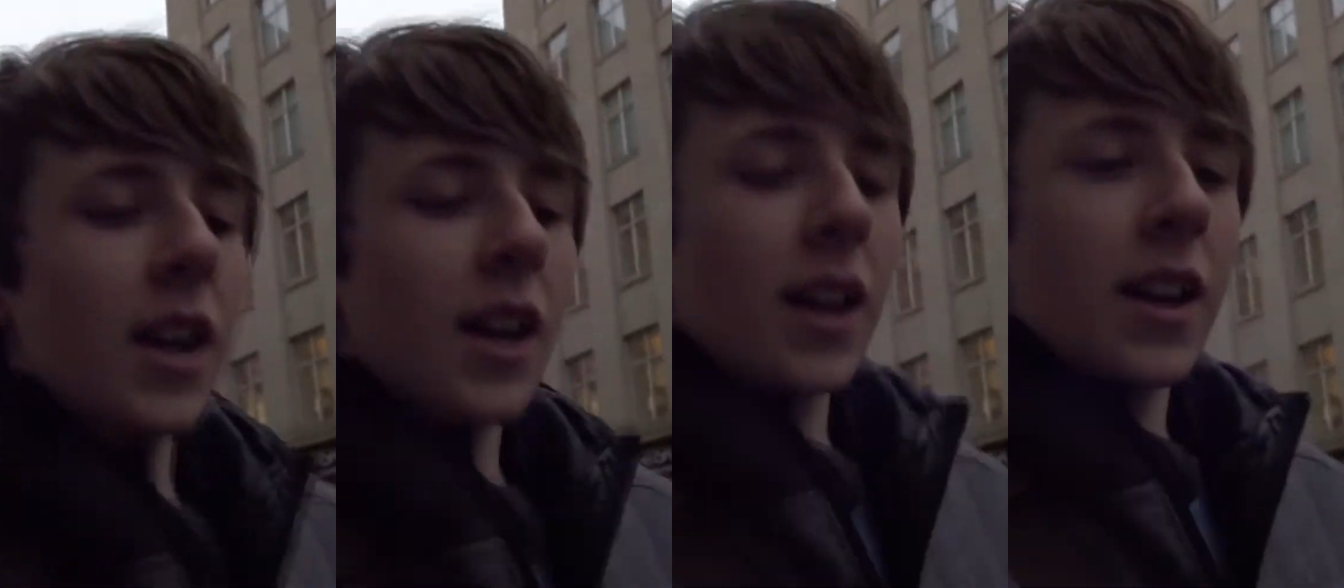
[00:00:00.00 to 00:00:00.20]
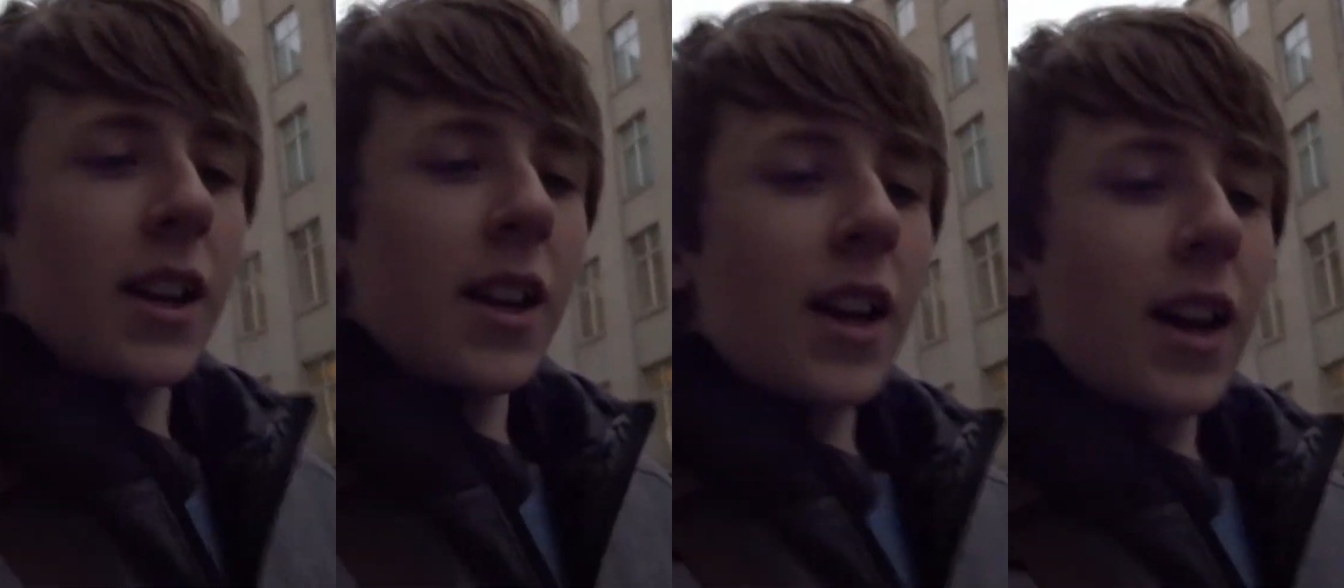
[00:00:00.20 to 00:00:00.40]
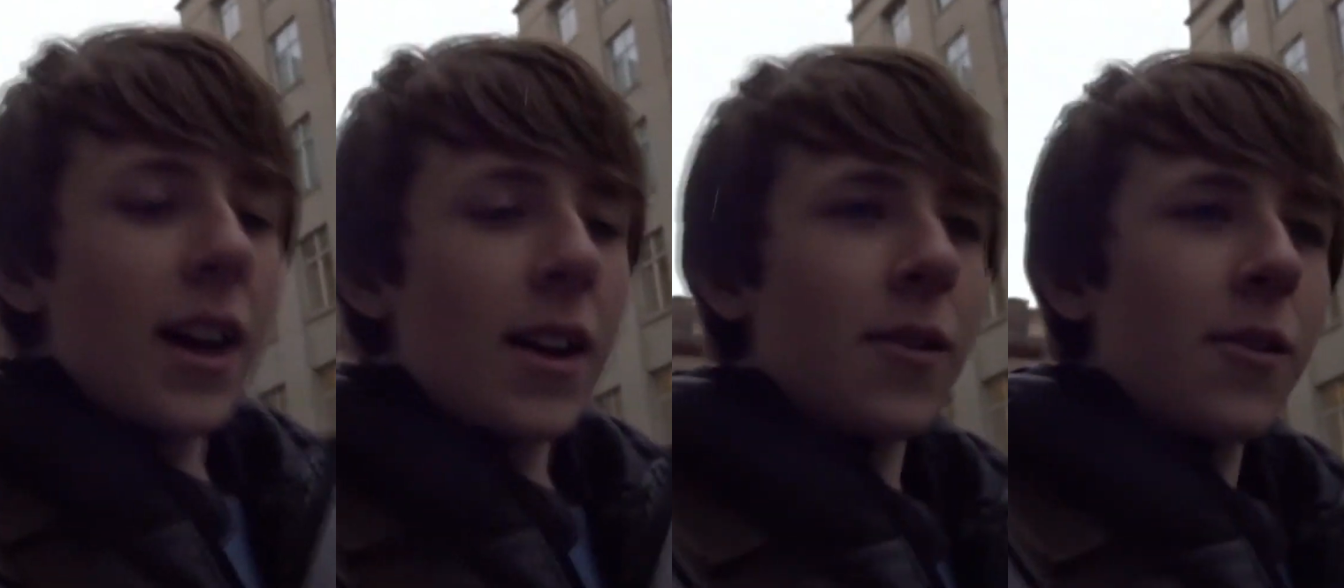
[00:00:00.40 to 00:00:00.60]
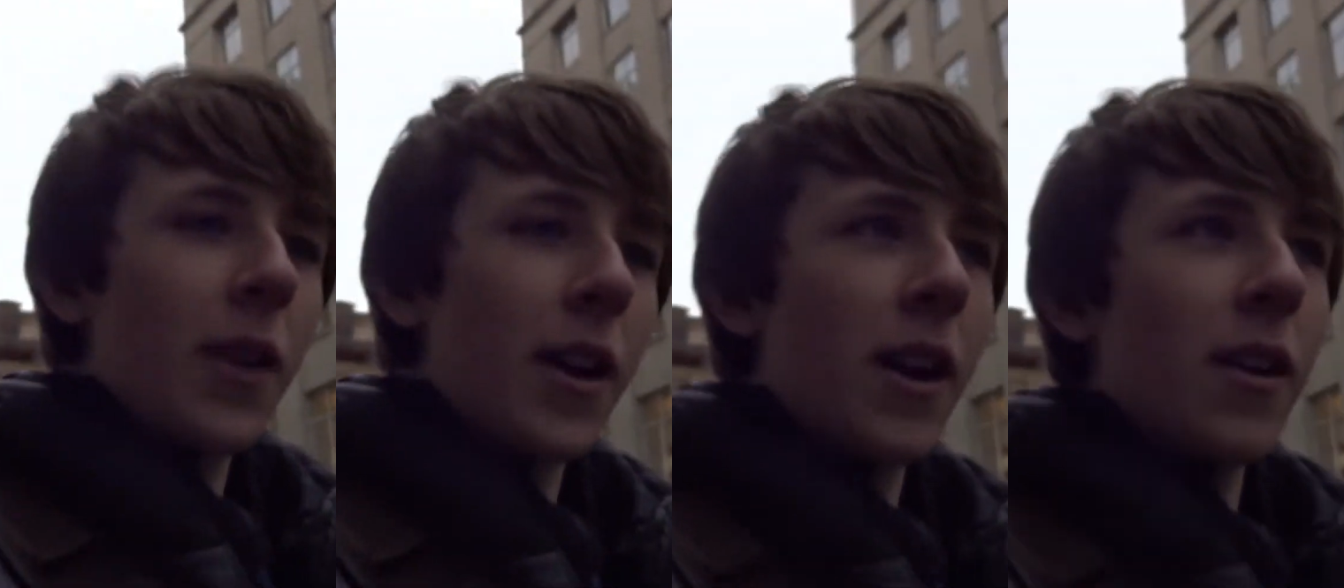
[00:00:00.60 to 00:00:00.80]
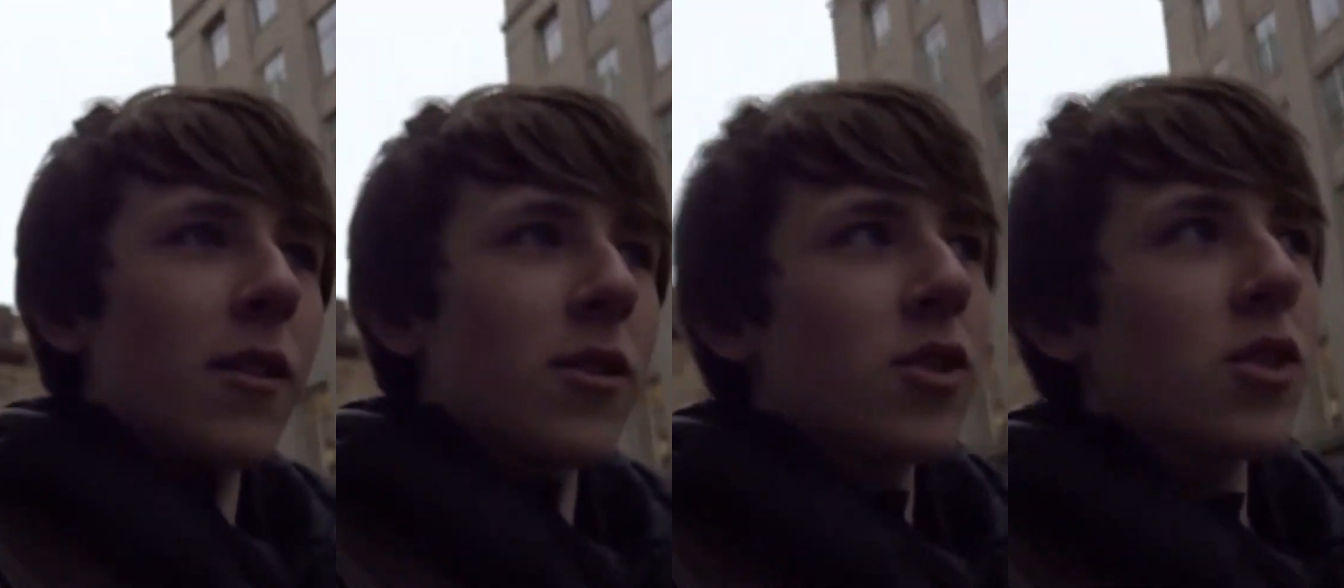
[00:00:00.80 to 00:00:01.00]
and now
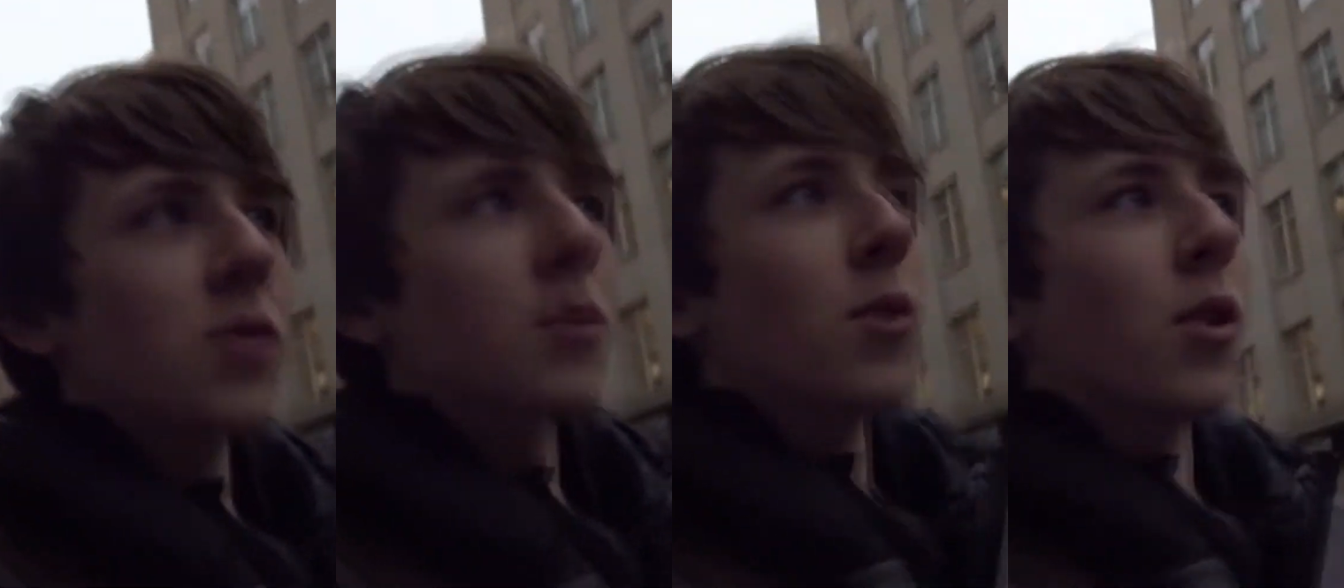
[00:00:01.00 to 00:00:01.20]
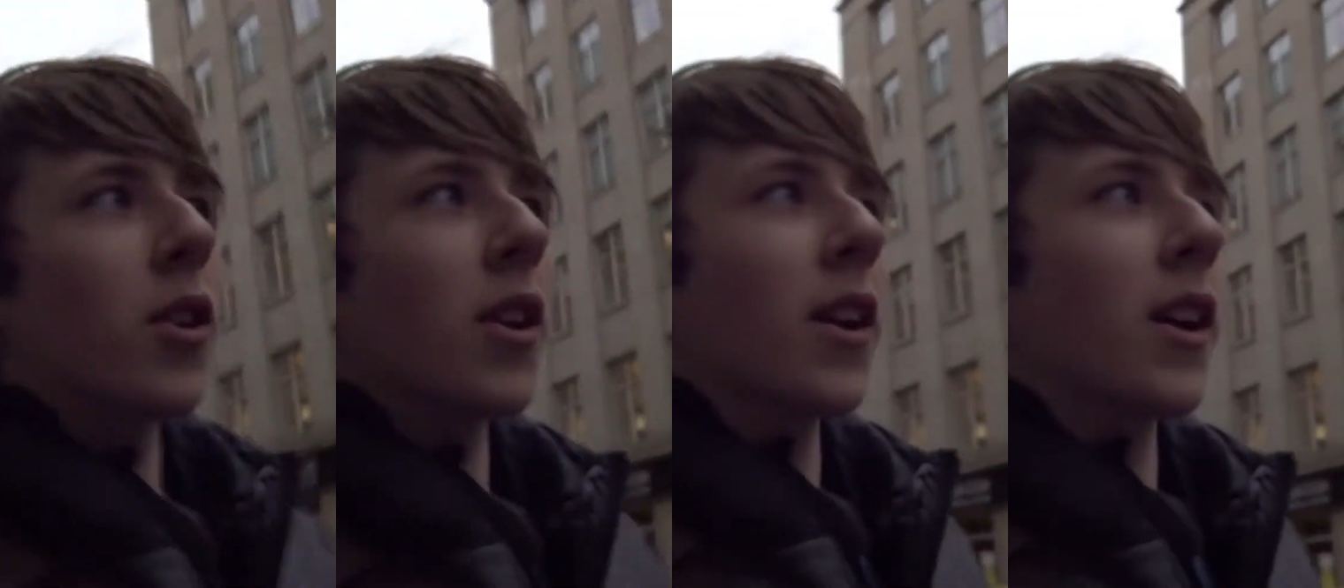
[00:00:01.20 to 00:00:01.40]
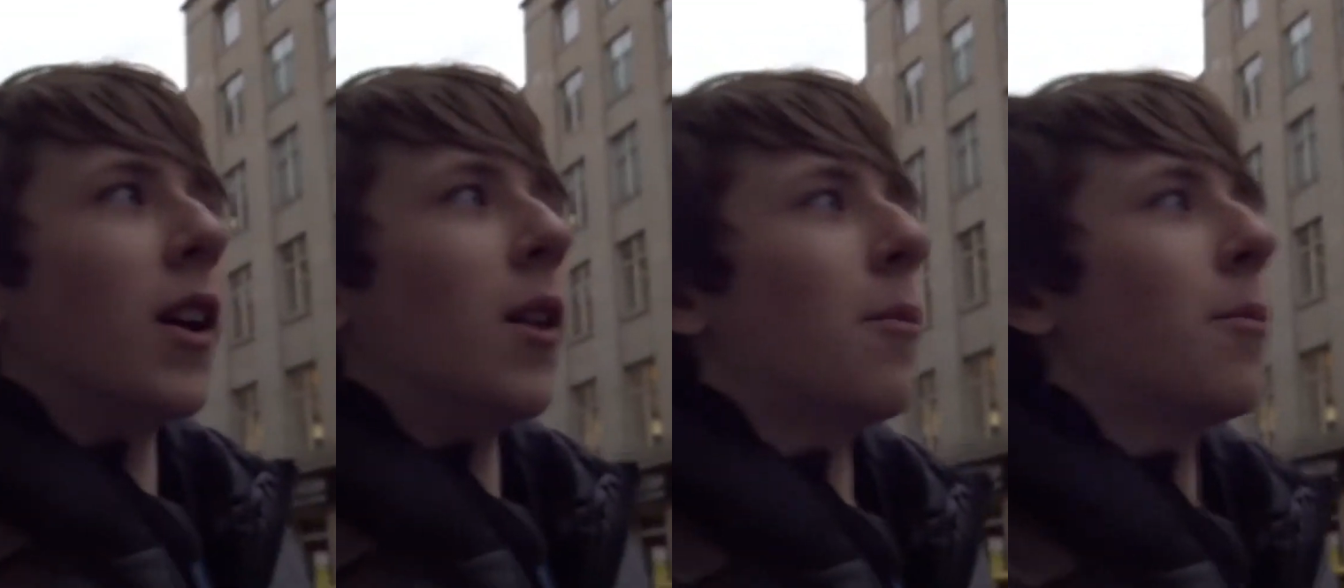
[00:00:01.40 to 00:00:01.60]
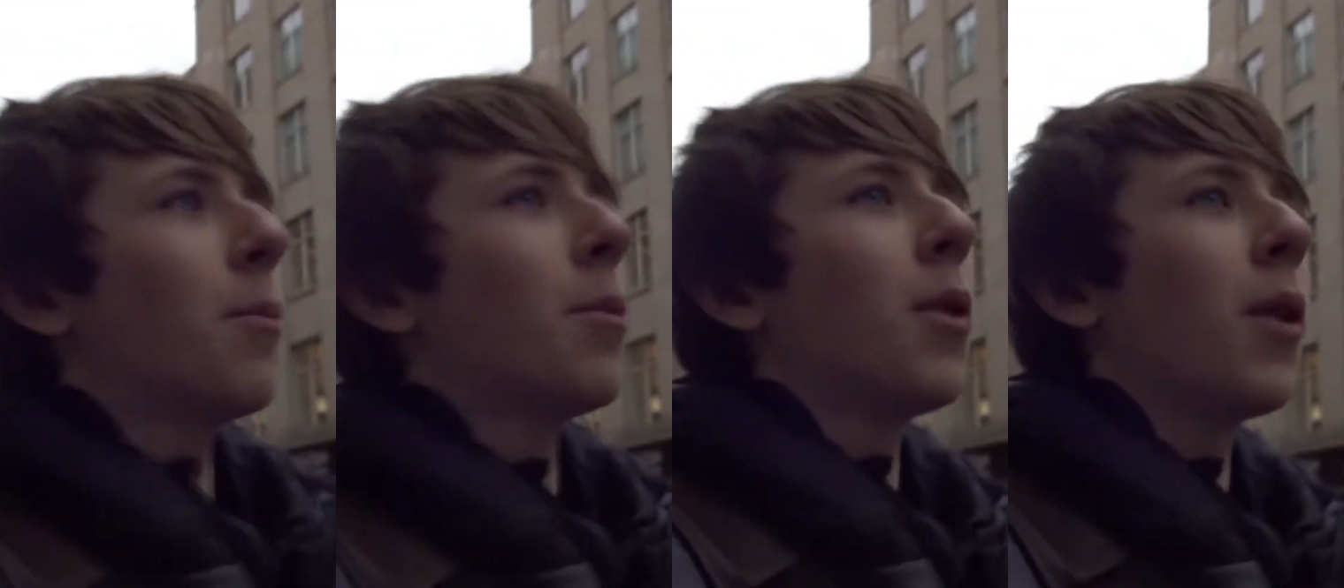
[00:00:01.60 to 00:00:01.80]
we're just walking up